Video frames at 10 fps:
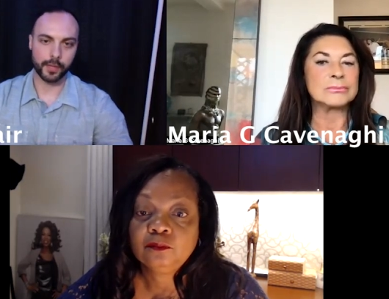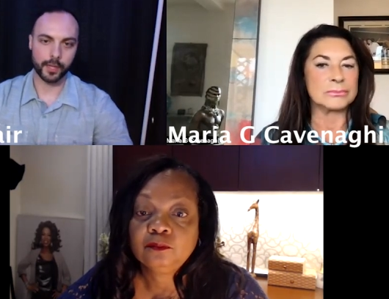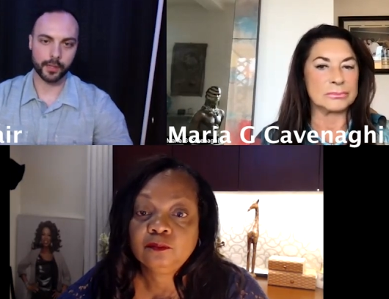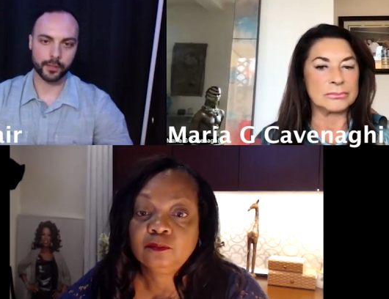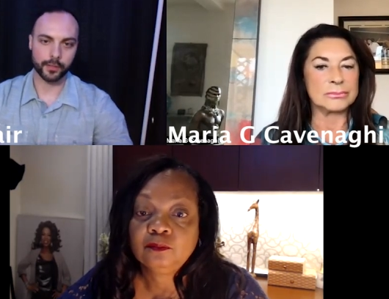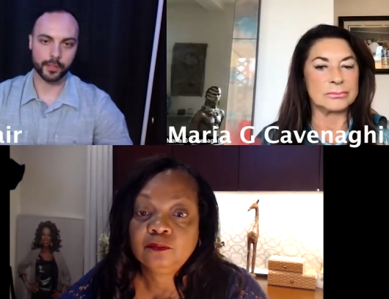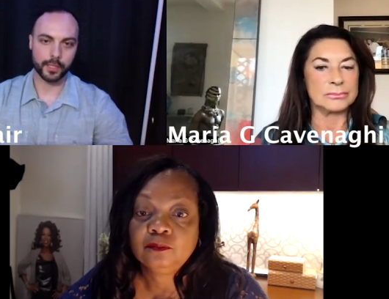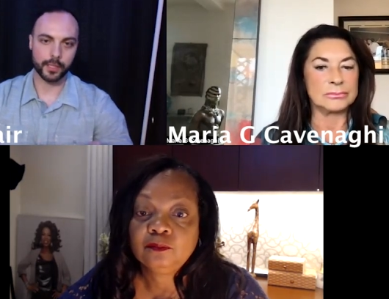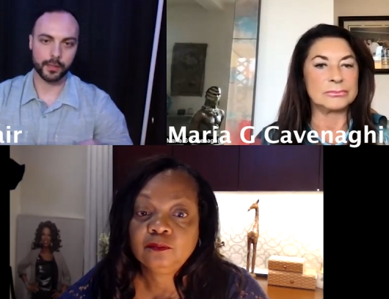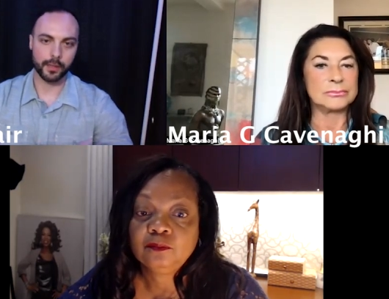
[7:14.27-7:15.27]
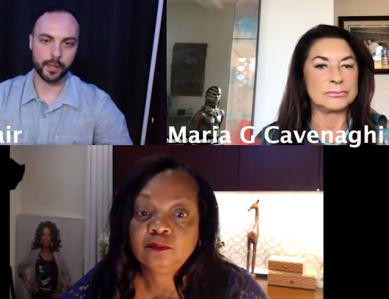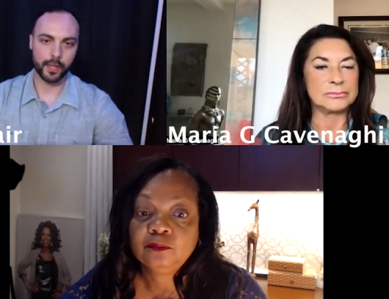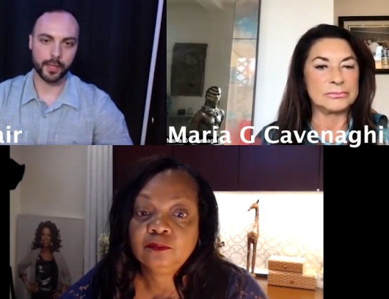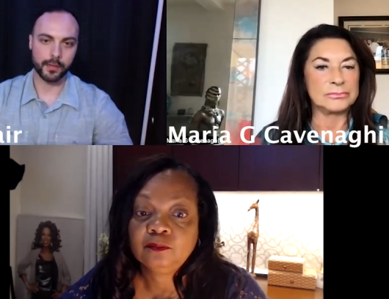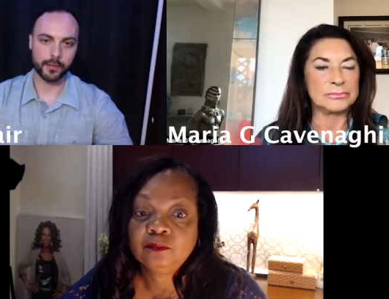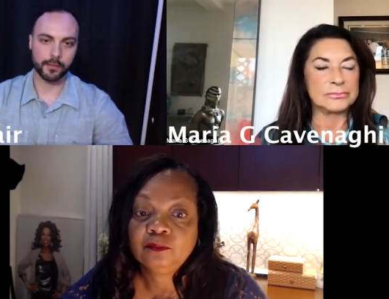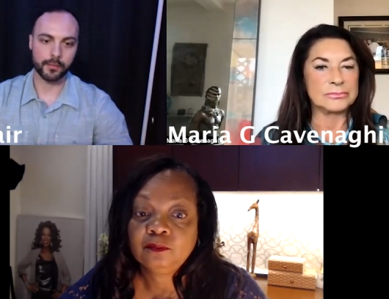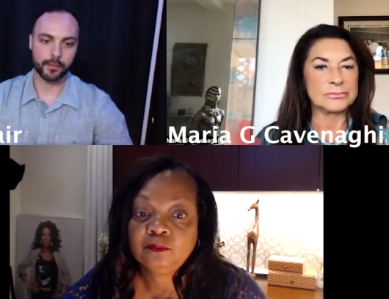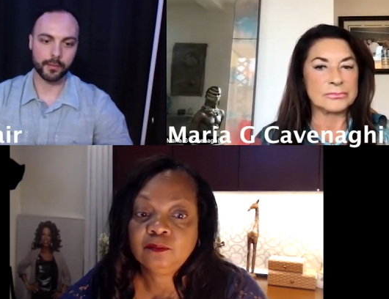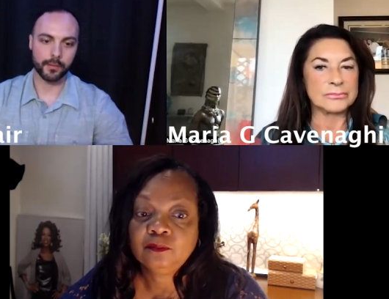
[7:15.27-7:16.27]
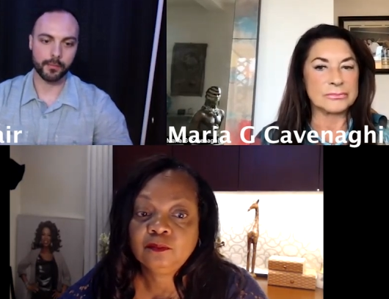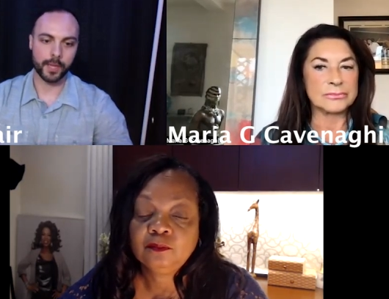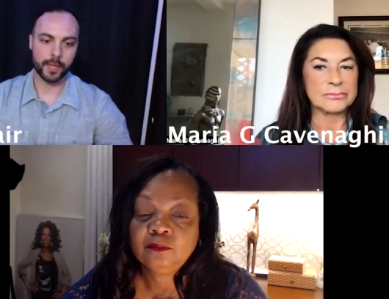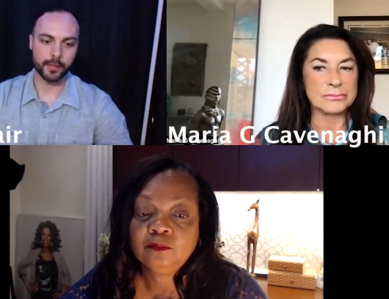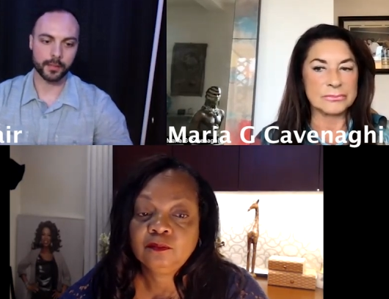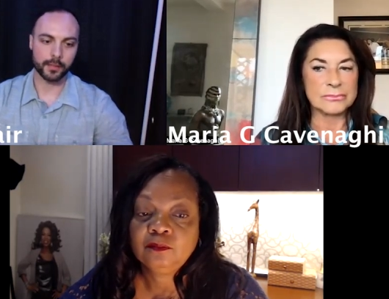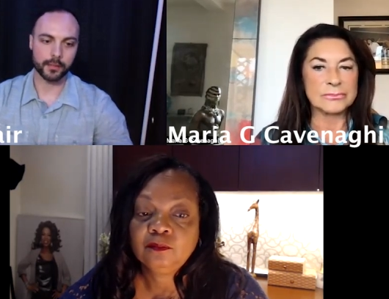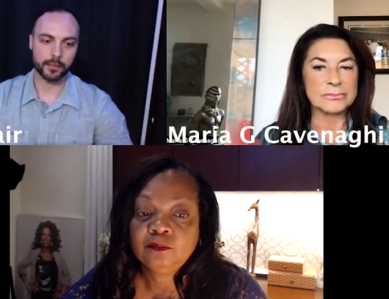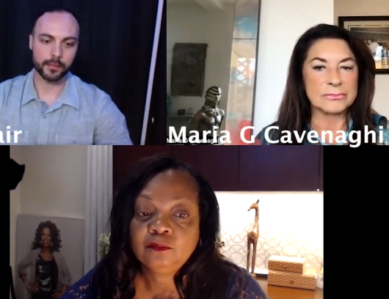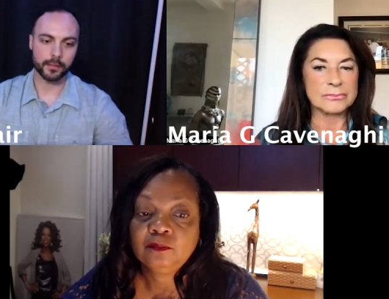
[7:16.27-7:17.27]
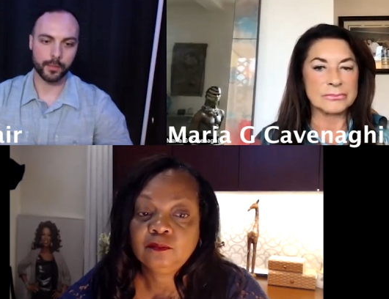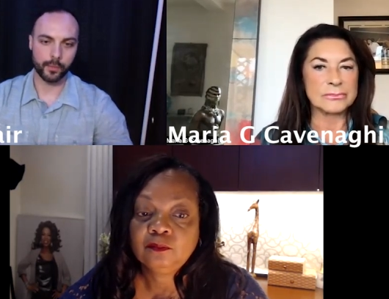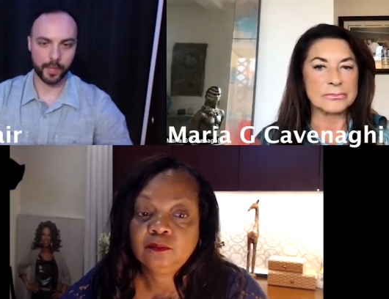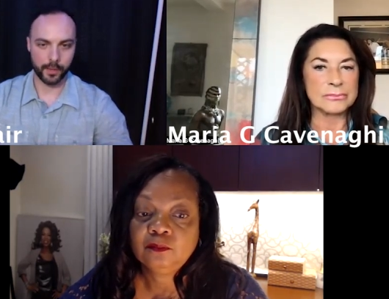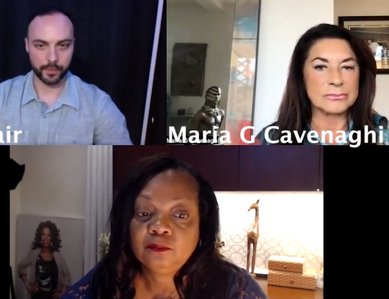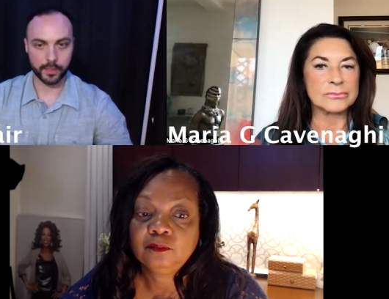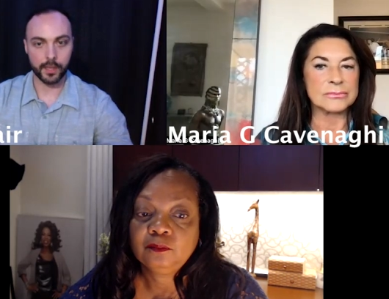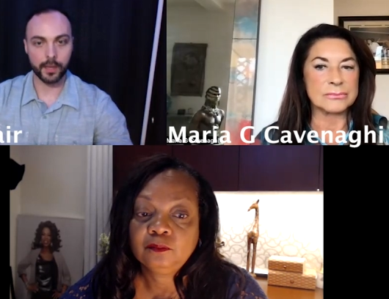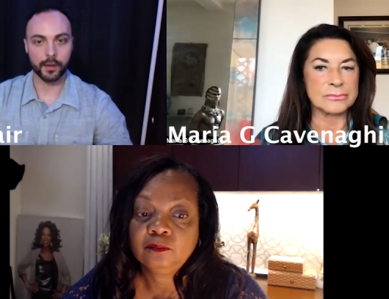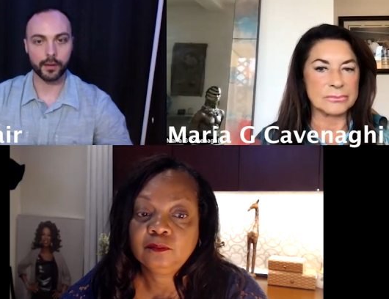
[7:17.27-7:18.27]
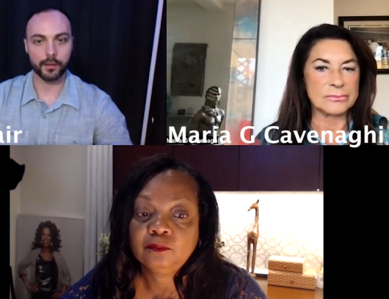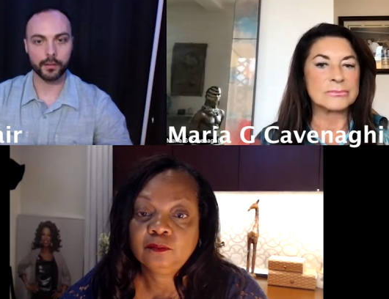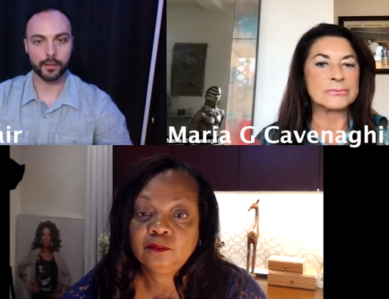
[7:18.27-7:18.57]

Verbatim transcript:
Speaker 1: actually and met someone that was there.